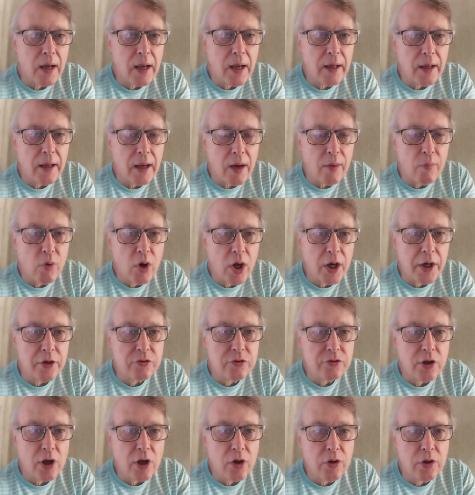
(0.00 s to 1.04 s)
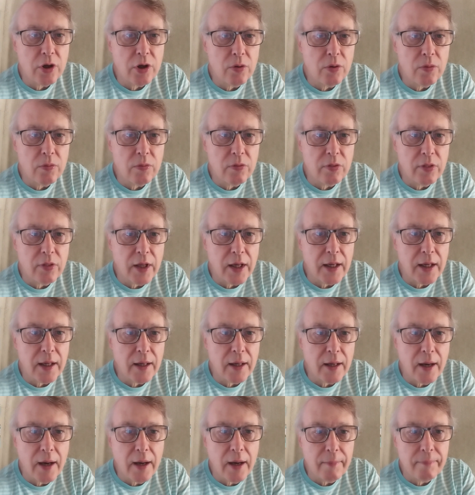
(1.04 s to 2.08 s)
want to show you
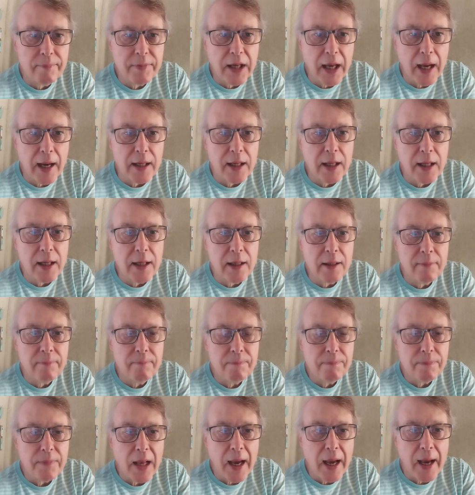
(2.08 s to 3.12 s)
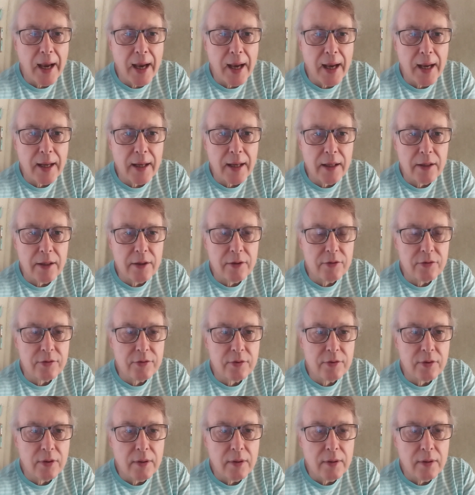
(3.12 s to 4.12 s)
the Katie has